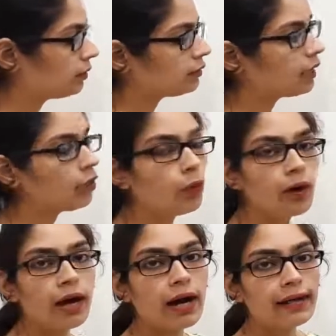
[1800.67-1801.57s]

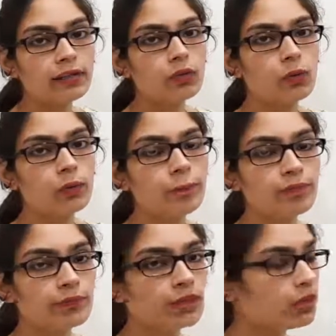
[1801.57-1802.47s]
Now I
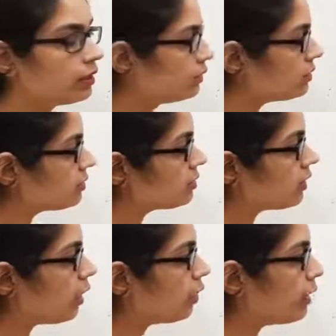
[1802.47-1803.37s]
know this is
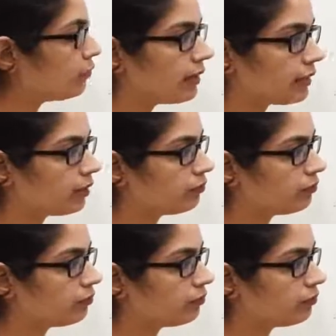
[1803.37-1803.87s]
how I have taken